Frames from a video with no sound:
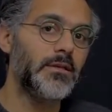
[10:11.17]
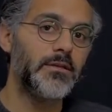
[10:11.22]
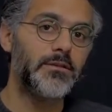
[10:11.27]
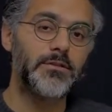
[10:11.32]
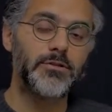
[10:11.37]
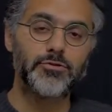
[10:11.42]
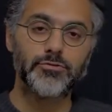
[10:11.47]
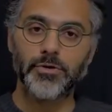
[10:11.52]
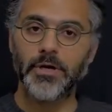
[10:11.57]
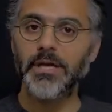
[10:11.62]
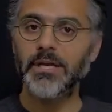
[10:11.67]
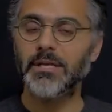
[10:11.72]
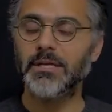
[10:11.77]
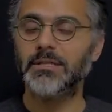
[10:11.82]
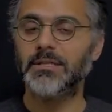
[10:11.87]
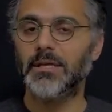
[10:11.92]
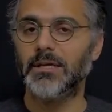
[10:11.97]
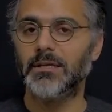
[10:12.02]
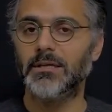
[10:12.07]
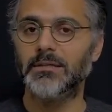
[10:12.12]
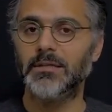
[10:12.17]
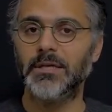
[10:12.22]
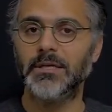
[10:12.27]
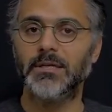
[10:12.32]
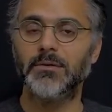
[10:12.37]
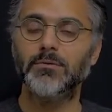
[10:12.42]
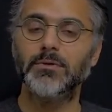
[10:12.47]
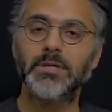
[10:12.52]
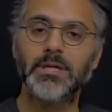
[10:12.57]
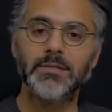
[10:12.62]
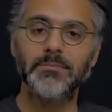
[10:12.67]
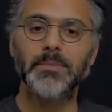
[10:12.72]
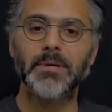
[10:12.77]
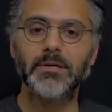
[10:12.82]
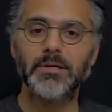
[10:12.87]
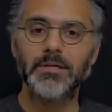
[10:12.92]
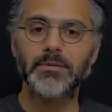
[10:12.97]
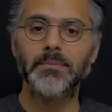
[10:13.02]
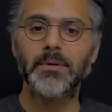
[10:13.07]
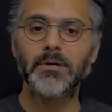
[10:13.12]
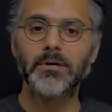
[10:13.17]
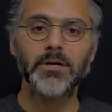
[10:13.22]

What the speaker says: the training data will get better and better,